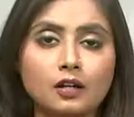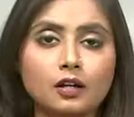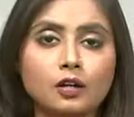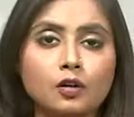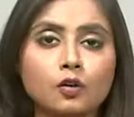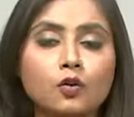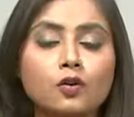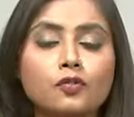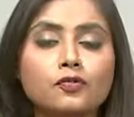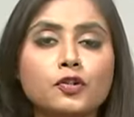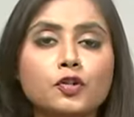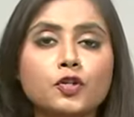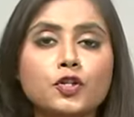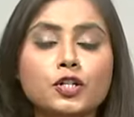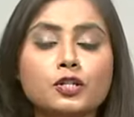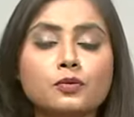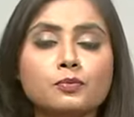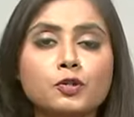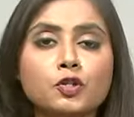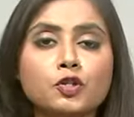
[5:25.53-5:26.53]
Gold futures
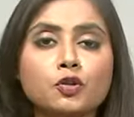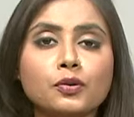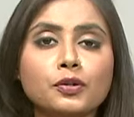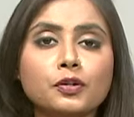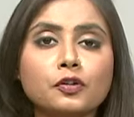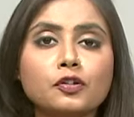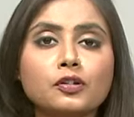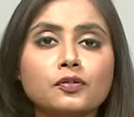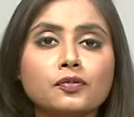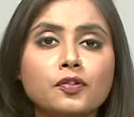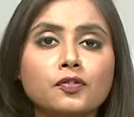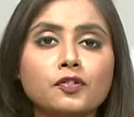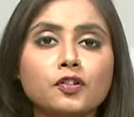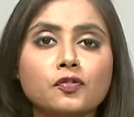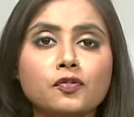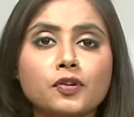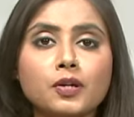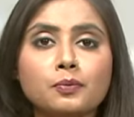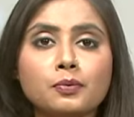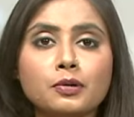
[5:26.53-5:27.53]
maturing on the 5th of
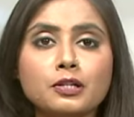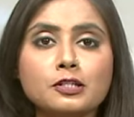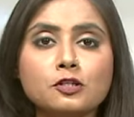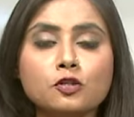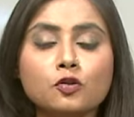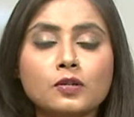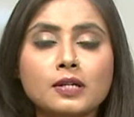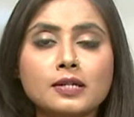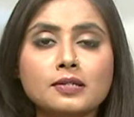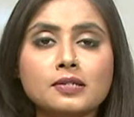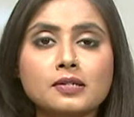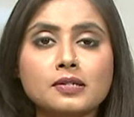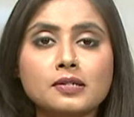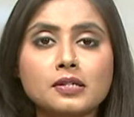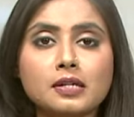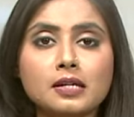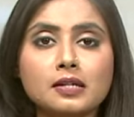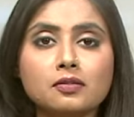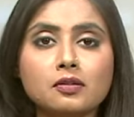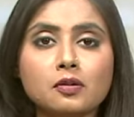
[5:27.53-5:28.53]
April stood at
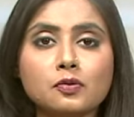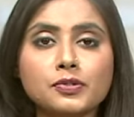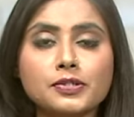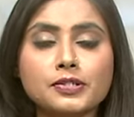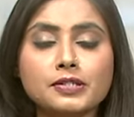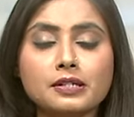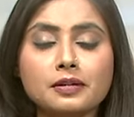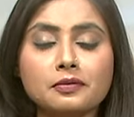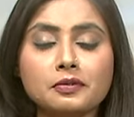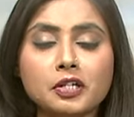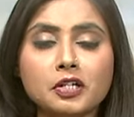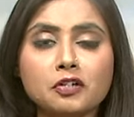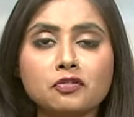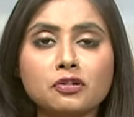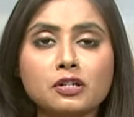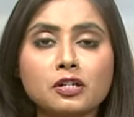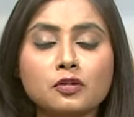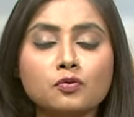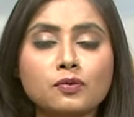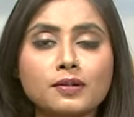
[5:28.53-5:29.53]

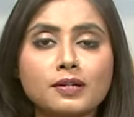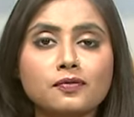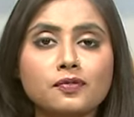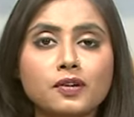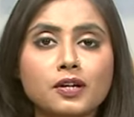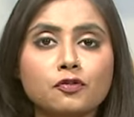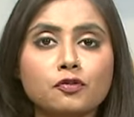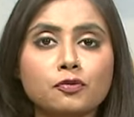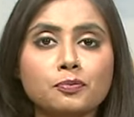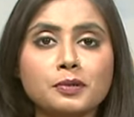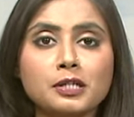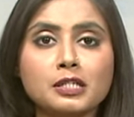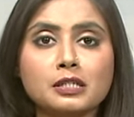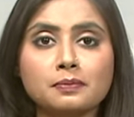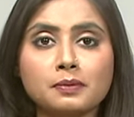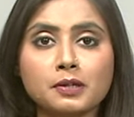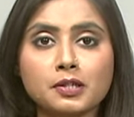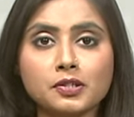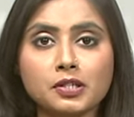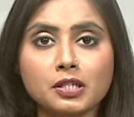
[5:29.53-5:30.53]
68,725 rupees
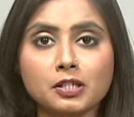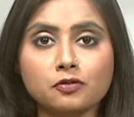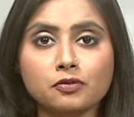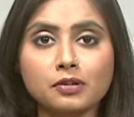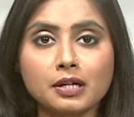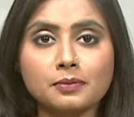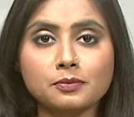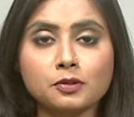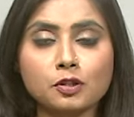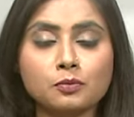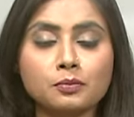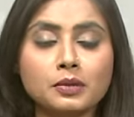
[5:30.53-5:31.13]
per 10 grams on